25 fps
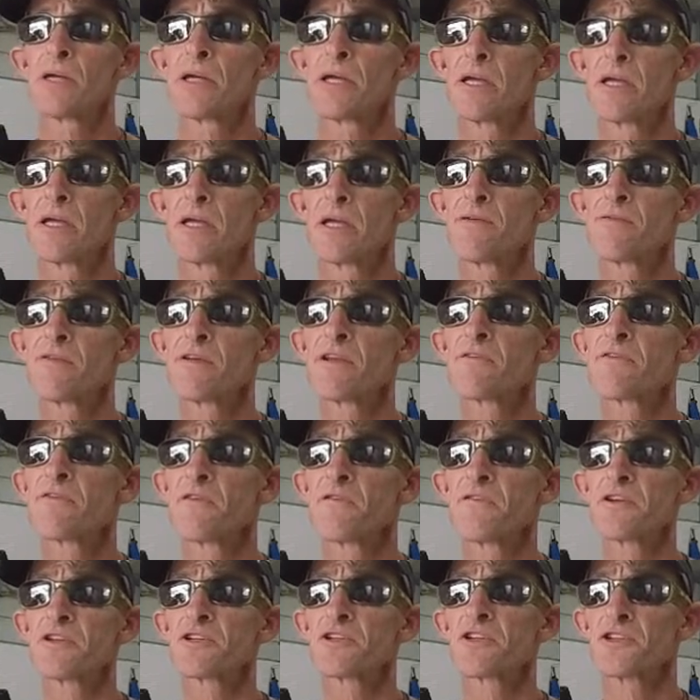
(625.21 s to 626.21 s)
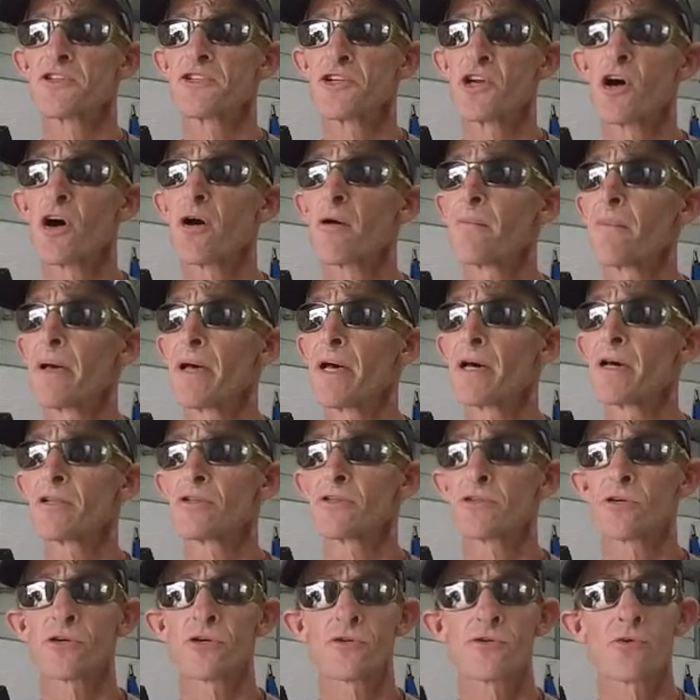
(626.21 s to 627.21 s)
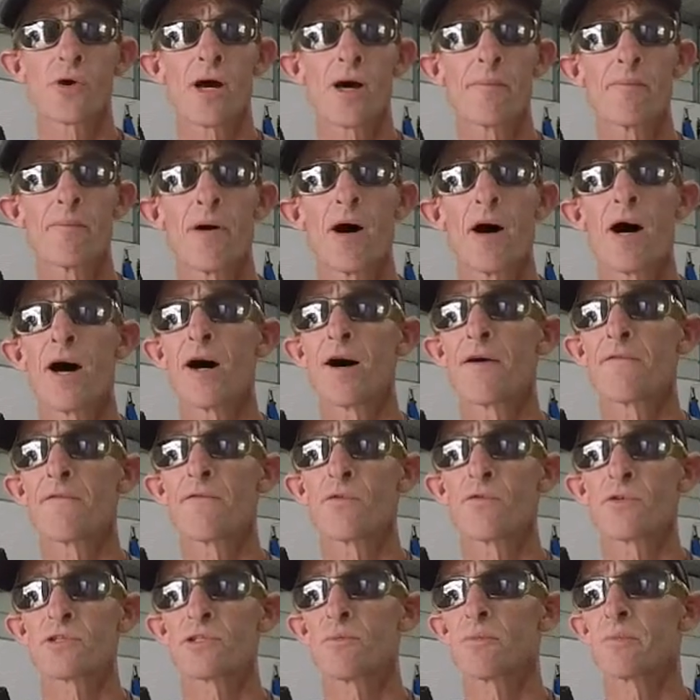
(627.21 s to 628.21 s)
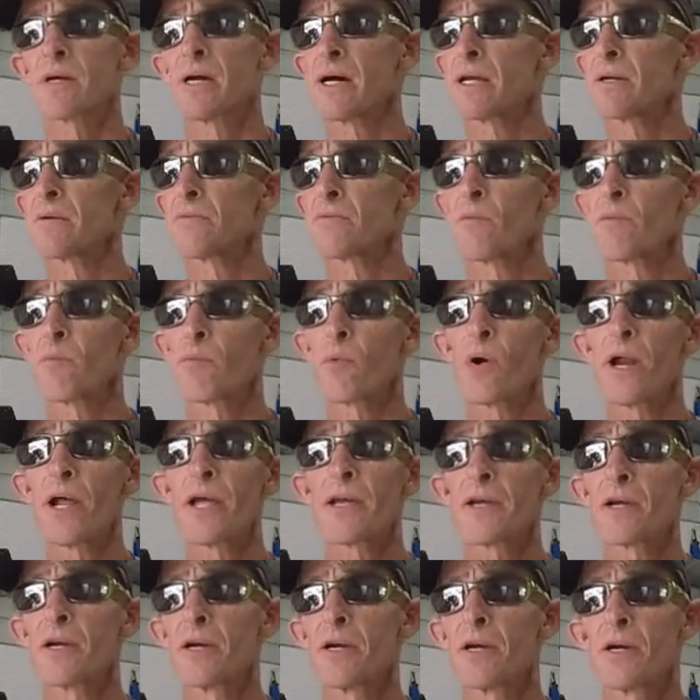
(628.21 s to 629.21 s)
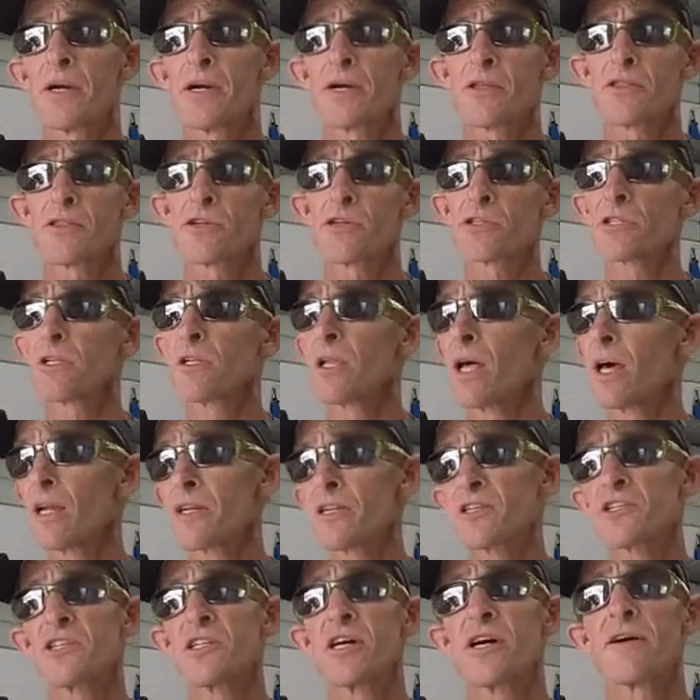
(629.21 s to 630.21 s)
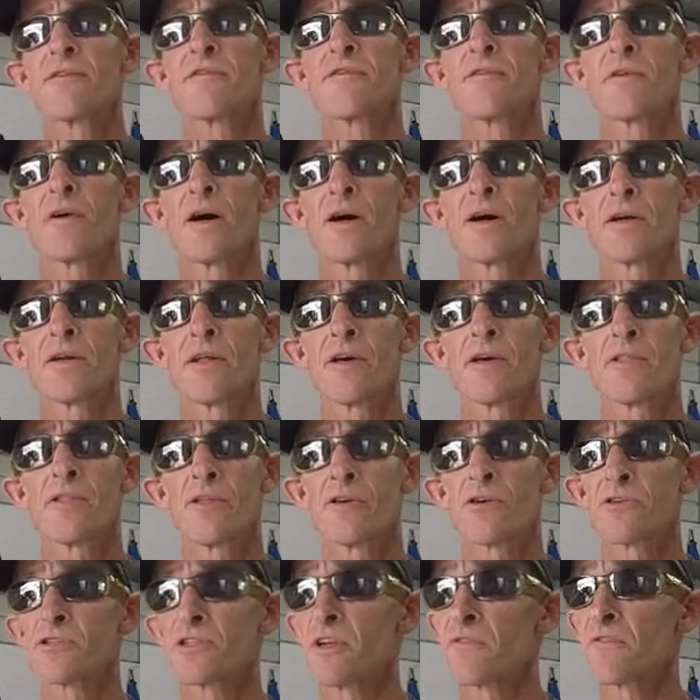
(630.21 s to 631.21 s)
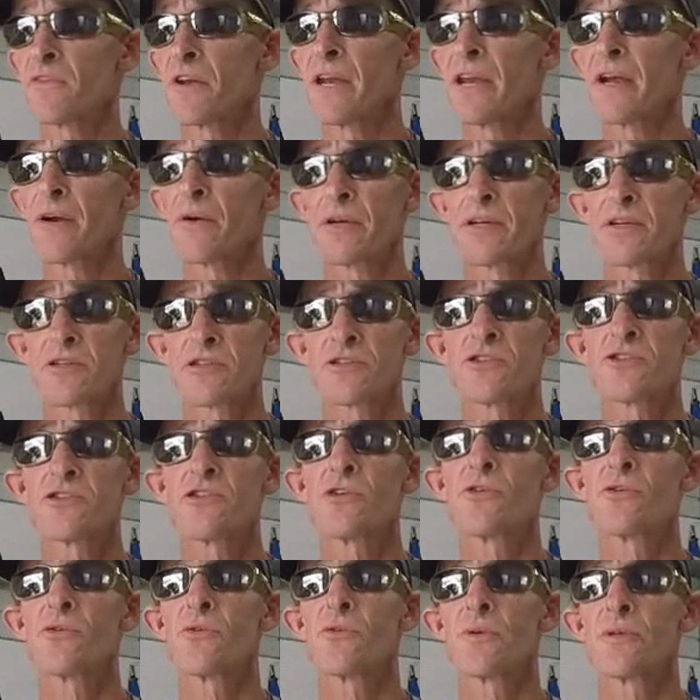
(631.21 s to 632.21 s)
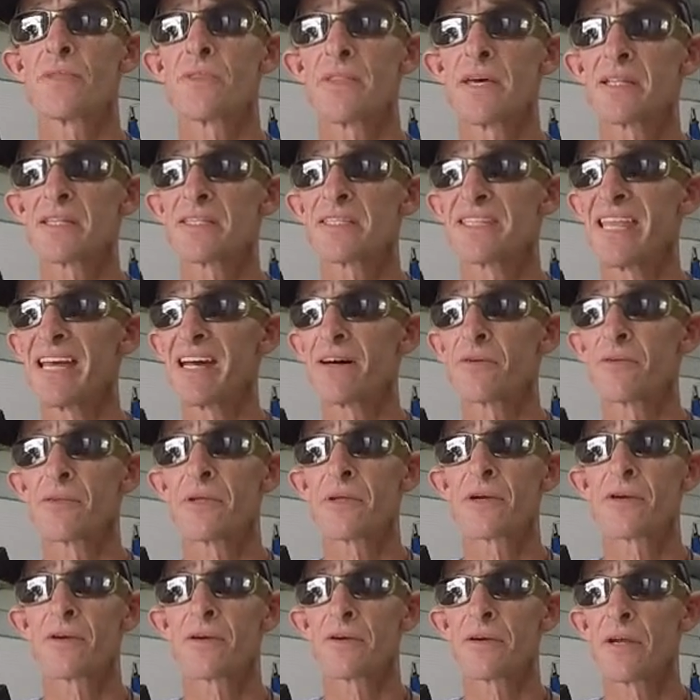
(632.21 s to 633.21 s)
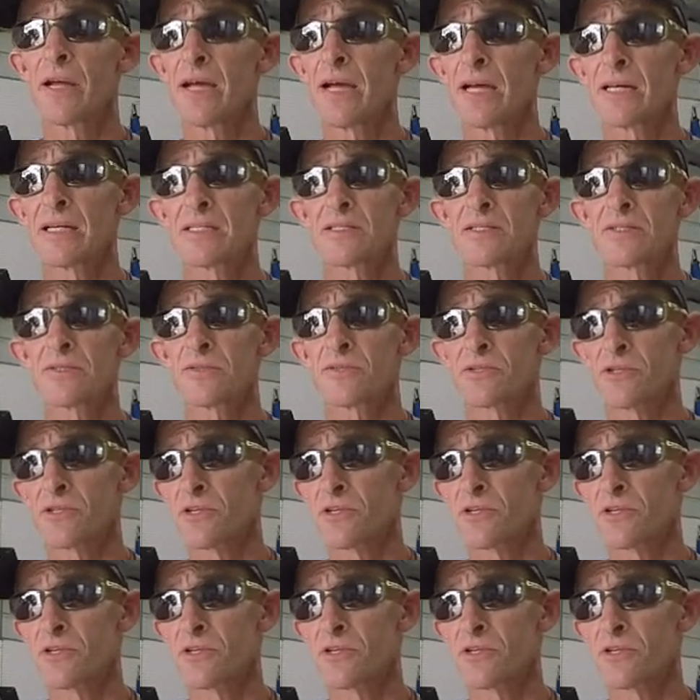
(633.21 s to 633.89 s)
even if you're fishing shell beds or a drop off or some kind of a break, there's a lot of stuff on those different areas too that's down there as,